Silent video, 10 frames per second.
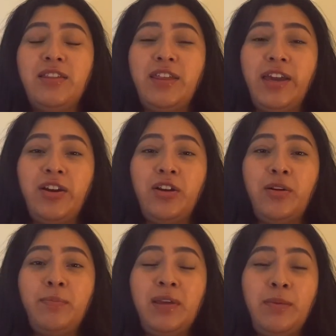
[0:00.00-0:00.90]

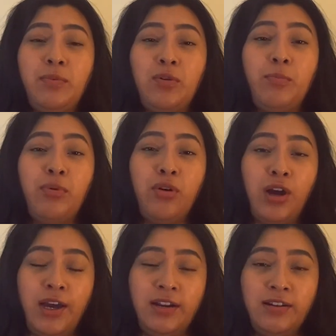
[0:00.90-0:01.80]
their people
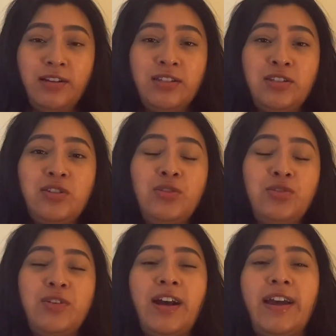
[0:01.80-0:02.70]
products to
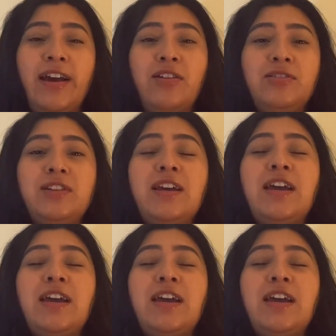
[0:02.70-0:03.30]
try out.